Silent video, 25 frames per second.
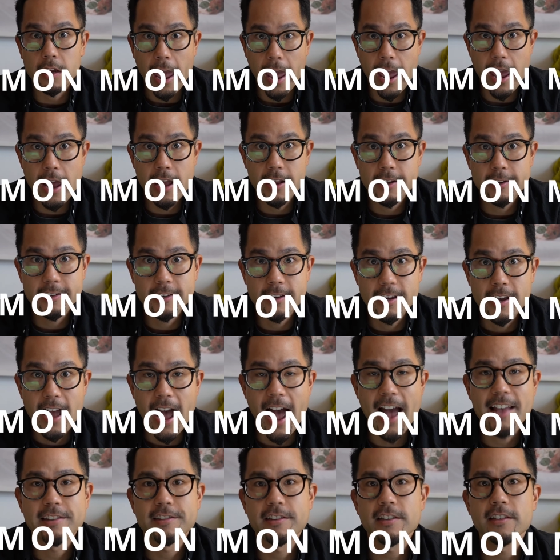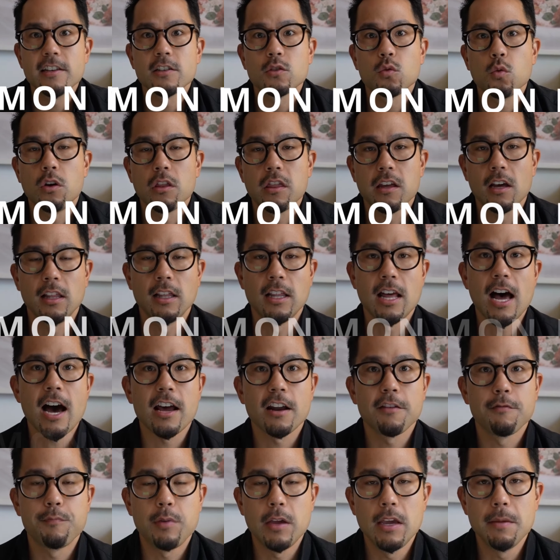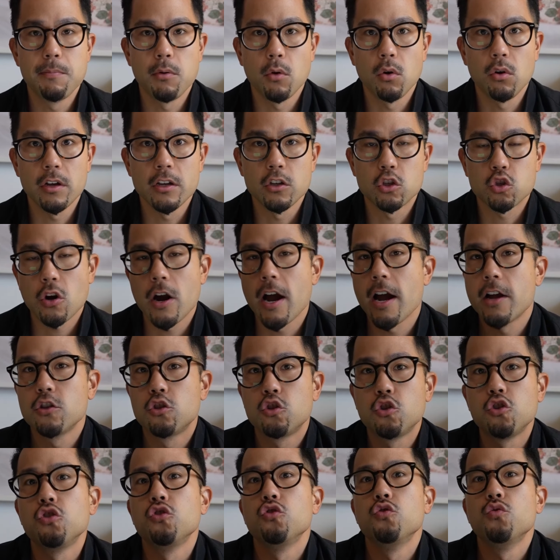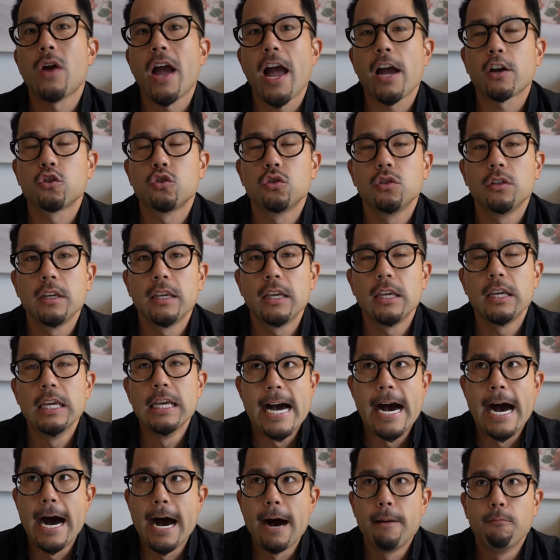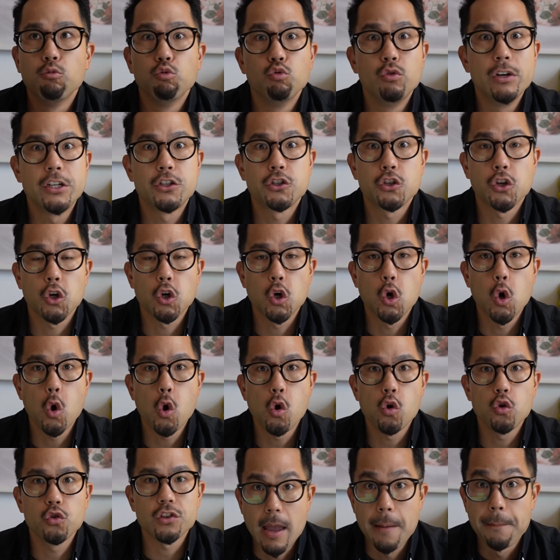And I see this with a lot of people in trying to actually reach their goals.